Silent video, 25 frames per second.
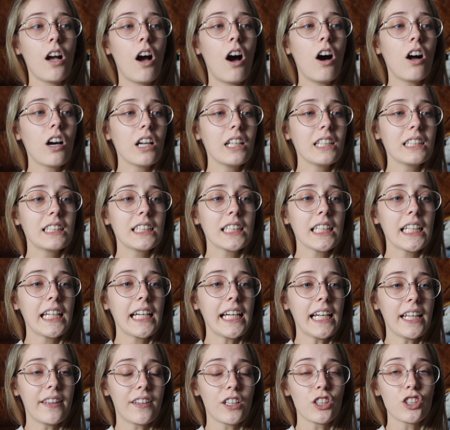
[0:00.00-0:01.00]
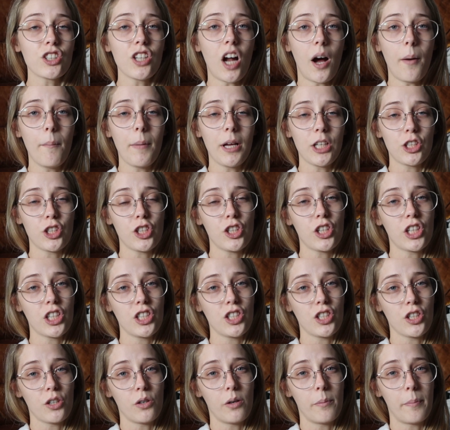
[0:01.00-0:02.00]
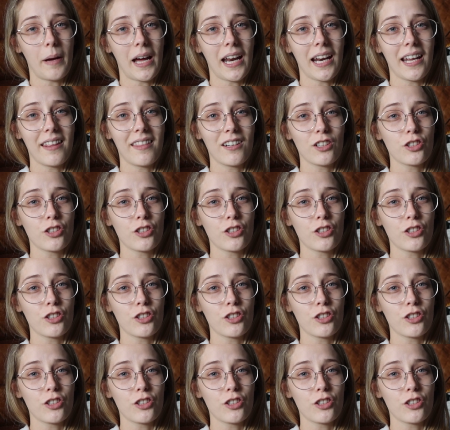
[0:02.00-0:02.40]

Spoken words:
honestly, there's not much you can do about it.